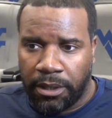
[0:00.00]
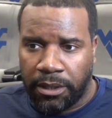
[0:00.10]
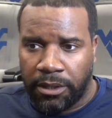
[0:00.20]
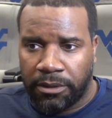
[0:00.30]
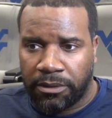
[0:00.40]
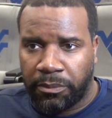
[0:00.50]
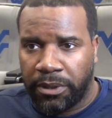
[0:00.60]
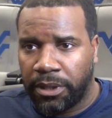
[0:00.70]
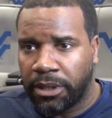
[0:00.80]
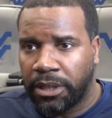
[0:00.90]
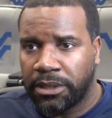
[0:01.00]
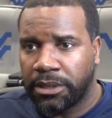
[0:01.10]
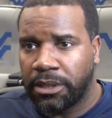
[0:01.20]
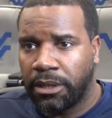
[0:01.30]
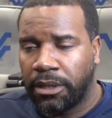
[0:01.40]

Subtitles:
the years of playing against,